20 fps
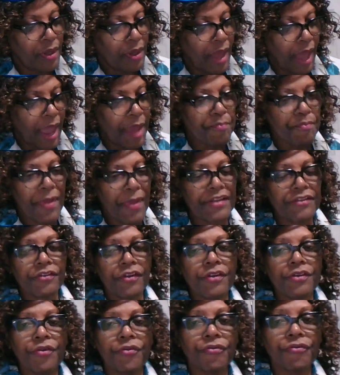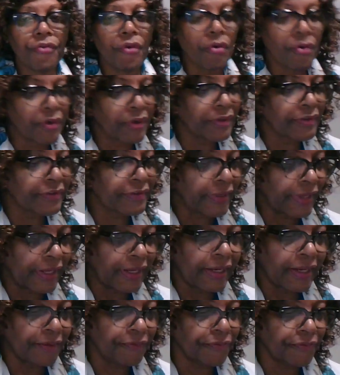I mentioned the Focus
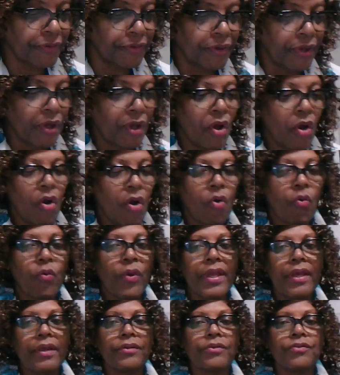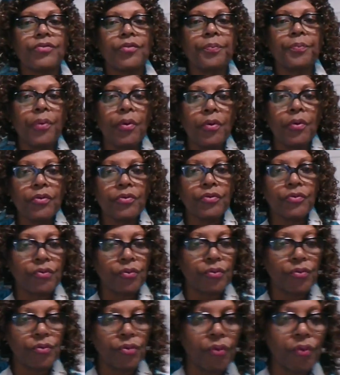11. We are supposed to
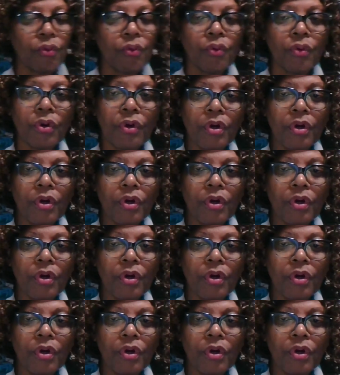do